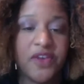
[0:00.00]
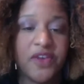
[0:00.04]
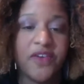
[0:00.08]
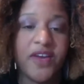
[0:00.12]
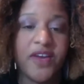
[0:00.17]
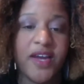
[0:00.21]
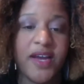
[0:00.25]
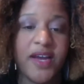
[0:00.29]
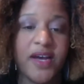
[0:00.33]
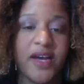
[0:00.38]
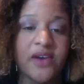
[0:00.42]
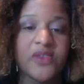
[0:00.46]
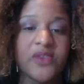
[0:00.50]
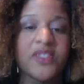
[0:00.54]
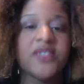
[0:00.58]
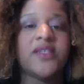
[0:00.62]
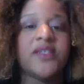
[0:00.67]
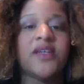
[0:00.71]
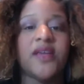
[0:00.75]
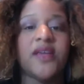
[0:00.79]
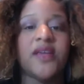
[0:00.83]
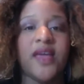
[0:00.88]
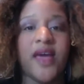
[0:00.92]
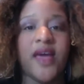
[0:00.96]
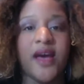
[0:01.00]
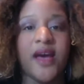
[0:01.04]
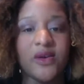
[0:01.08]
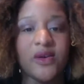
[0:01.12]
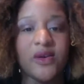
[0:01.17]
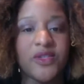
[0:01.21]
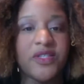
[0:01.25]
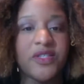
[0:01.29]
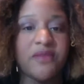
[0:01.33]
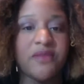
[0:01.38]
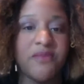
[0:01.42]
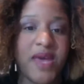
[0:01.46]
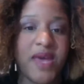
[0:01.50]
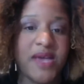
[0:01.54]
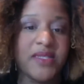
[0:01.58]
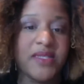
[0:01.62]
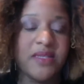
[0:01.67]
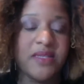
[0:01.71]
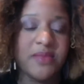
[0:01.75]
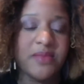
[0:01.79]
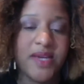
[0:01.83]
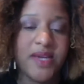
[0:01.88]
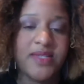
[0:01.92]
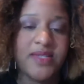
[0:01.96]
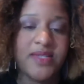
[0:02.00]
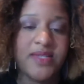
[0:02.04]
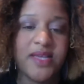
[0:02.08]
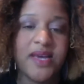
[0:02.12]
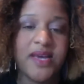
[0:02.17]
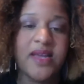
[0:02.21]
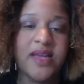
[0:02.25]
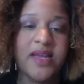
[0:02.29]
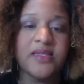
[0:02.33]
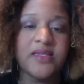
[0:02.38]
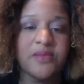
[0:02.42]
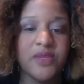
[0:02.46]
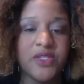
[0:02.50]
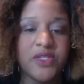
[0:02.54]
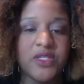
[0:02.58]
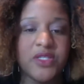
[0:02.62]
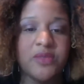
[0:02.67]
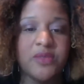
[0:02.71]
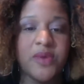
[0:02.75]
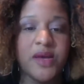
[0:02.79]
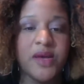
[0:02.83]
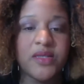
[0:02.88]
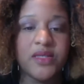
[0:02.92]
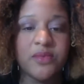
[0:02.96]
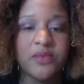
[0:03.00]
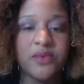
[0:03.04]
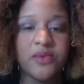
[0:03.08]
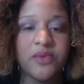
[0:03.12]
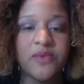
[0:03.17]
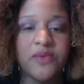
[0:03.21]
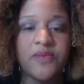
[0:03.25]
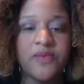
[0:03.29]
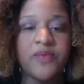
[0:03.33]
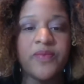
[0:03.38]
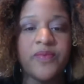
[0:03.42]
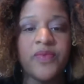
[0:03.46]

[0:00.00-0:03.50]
out how to maximize that as much as possible.